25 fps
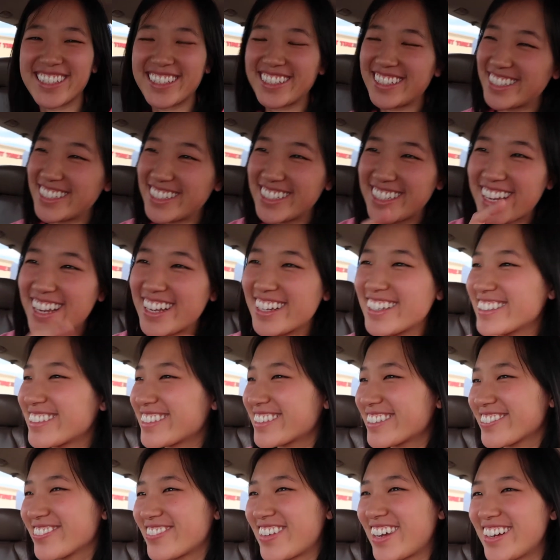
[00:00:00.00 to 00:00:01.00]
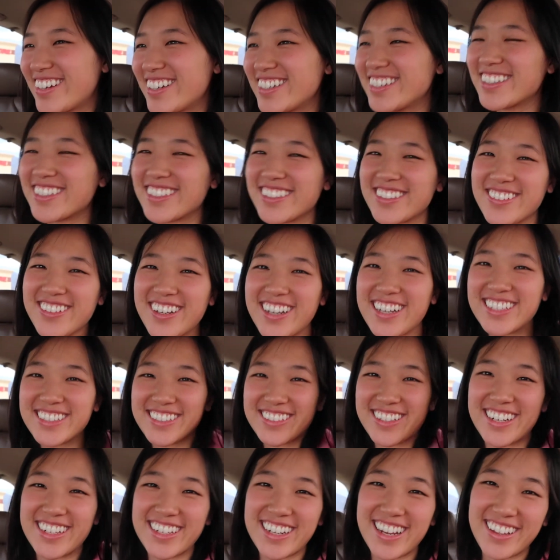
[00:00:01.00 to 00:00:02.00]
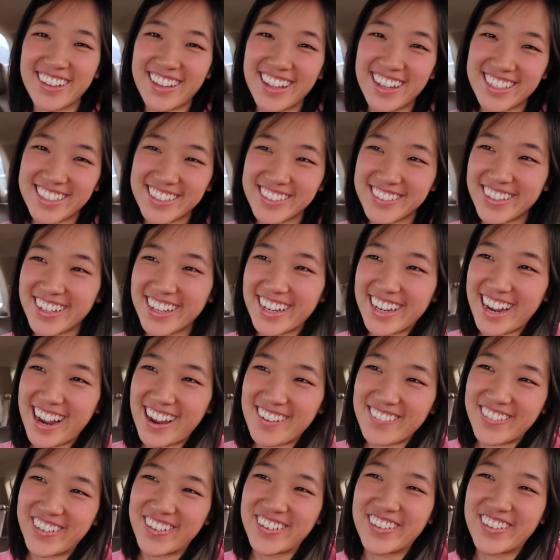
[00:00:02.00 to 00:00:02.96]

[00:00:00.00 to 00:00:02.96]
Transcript: kidding. He has very good grades right now. That's why I'm